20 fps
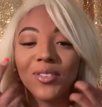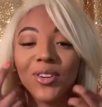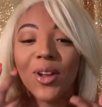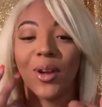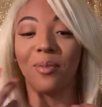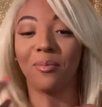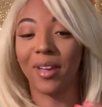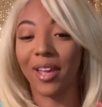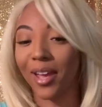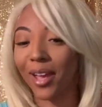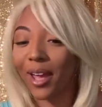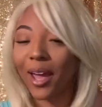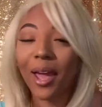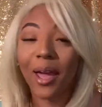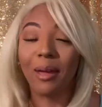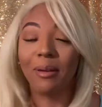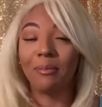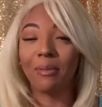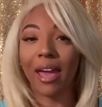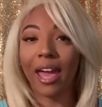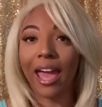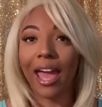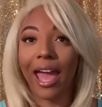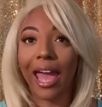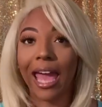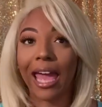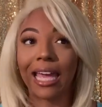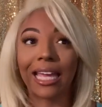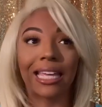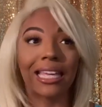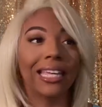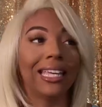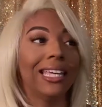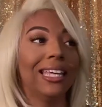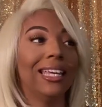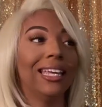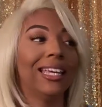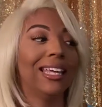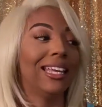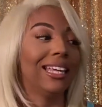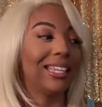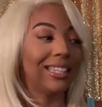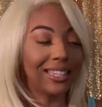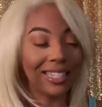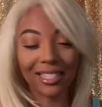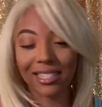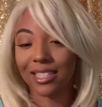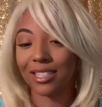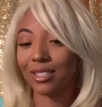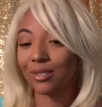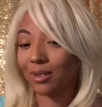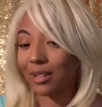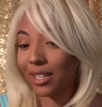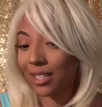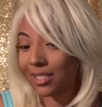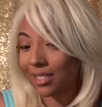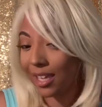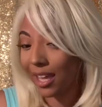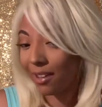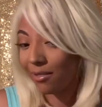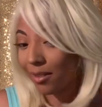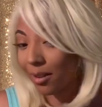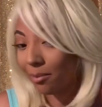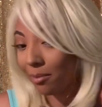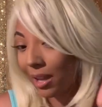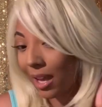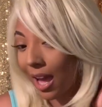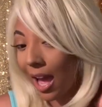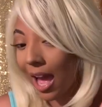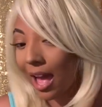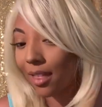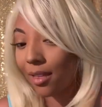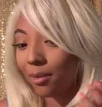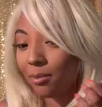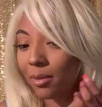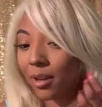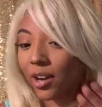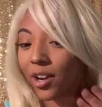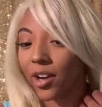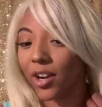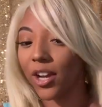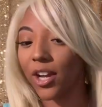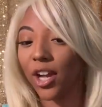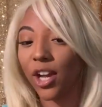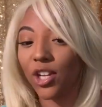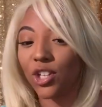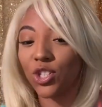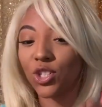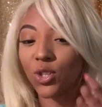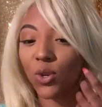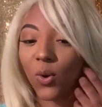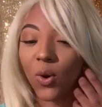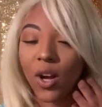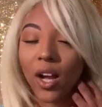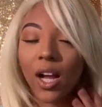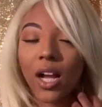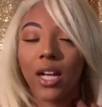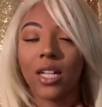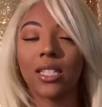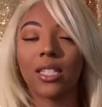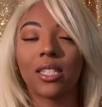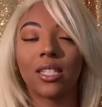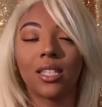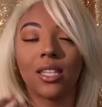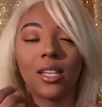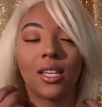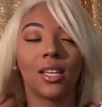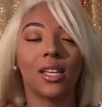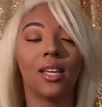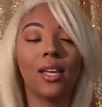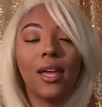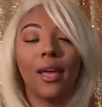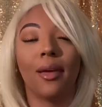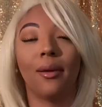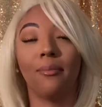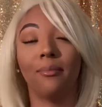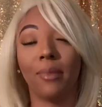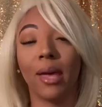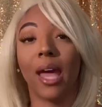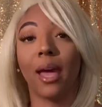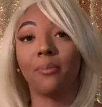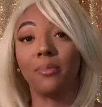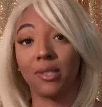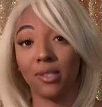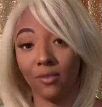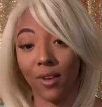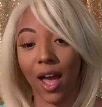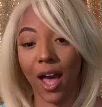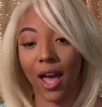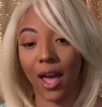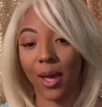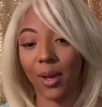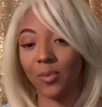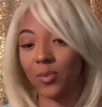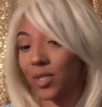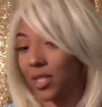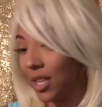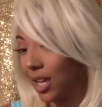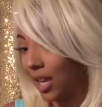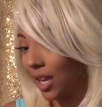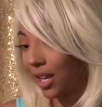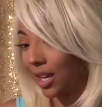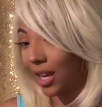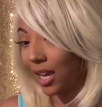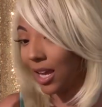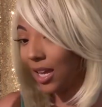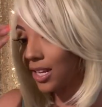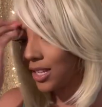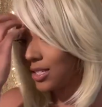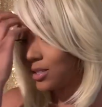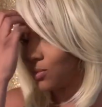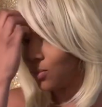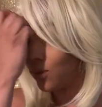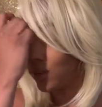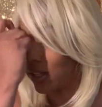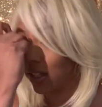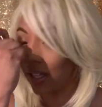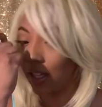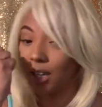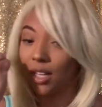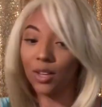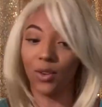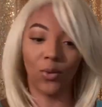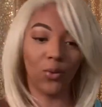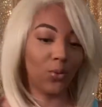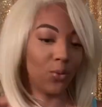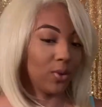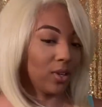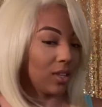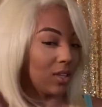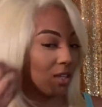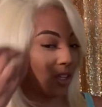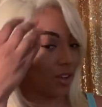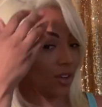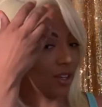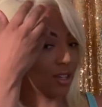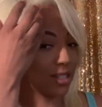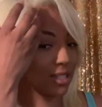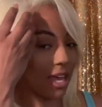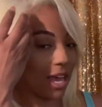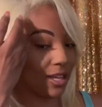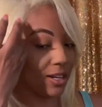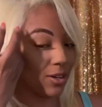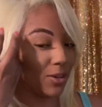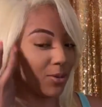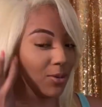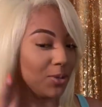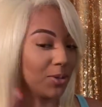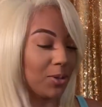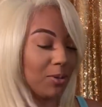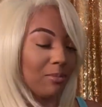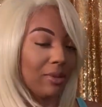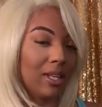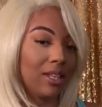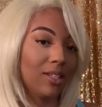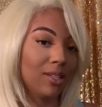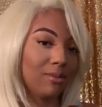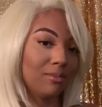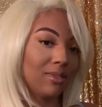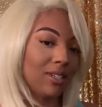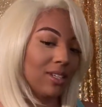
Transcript: when her man came back, this is what it's giving me. Halle Berry, short, BAPS vibes. And it is really, really cute. It's kind of growing on me a little